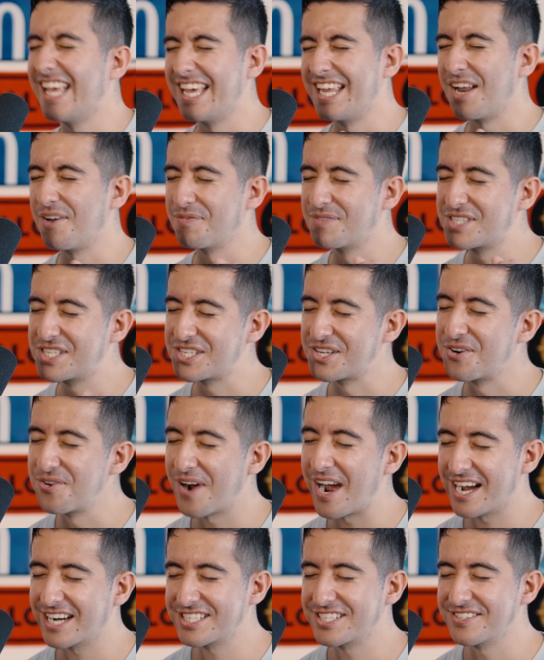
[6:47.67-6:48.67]
And I'm so
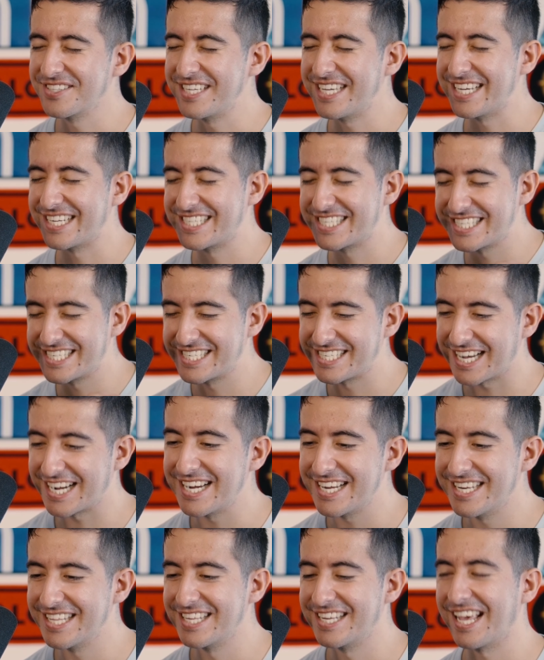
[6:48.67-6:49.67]
actually
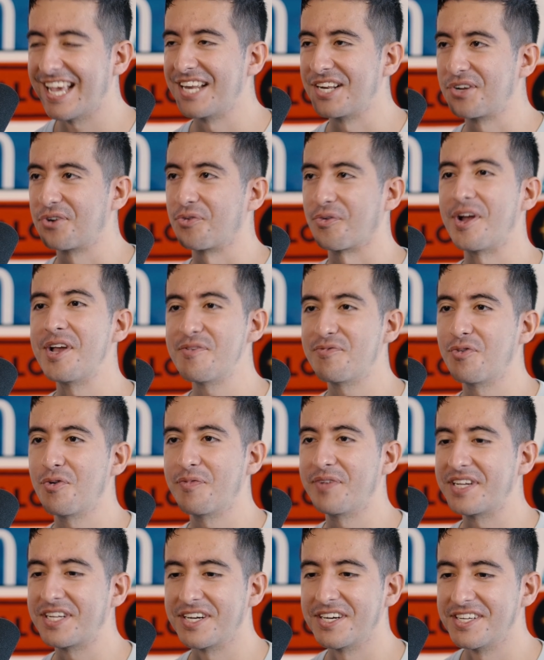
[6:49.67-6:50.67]
excited and grateful
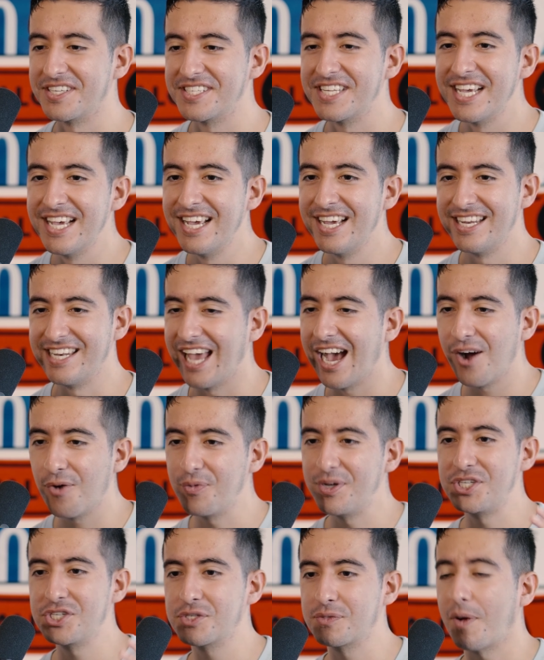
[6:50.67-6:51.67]
because now
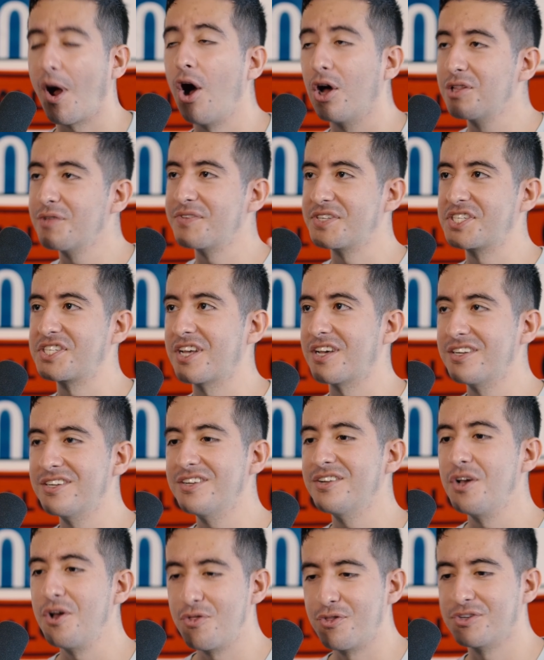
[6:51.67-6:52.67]
we just, all of a
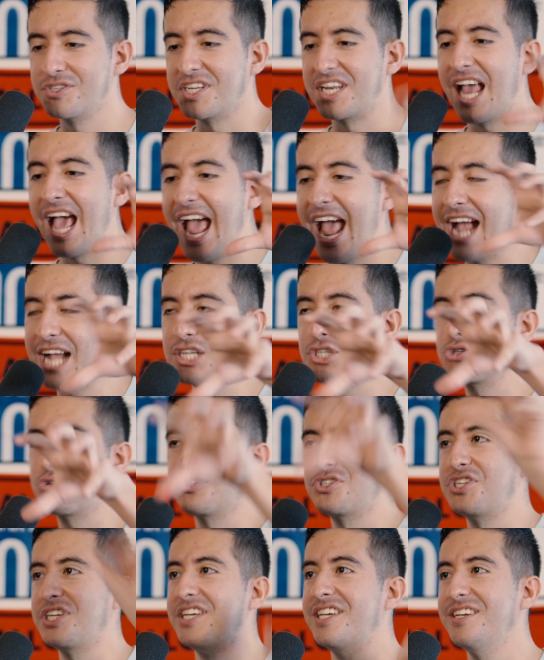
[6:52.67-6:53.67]
sudden, there's an extra
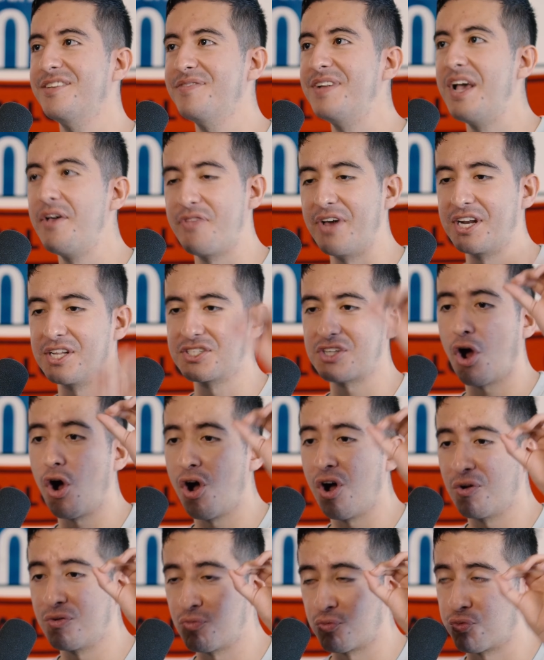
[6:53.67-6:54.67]
team that is
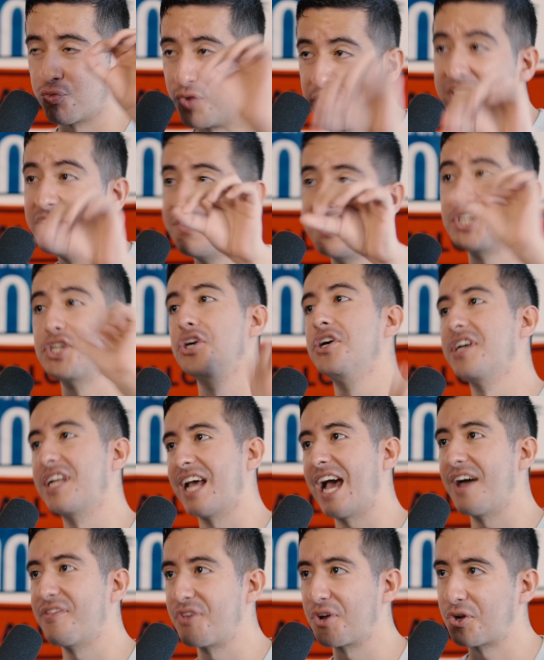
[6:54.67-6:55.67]
really
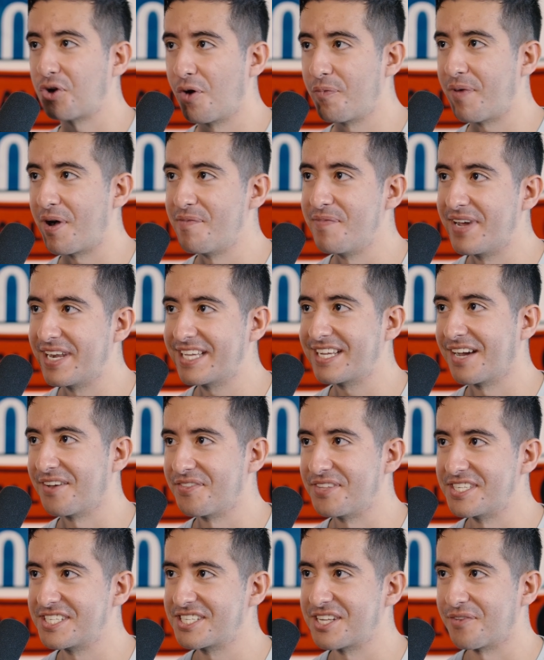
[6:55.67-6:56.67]
good at the Copa America
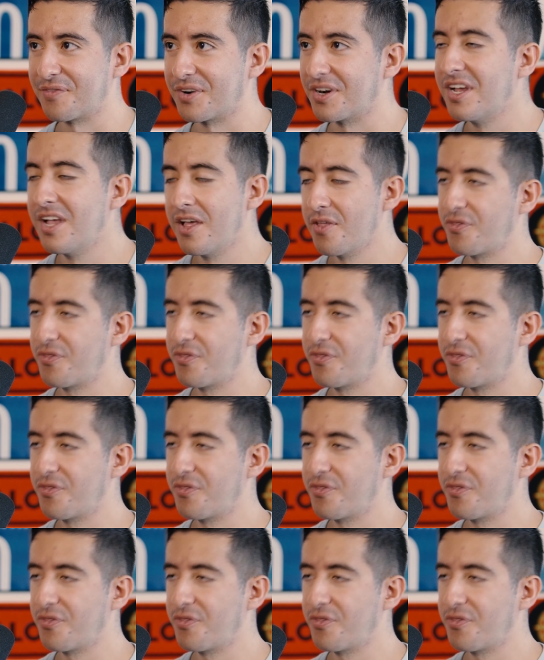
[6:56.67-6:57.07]
this summer.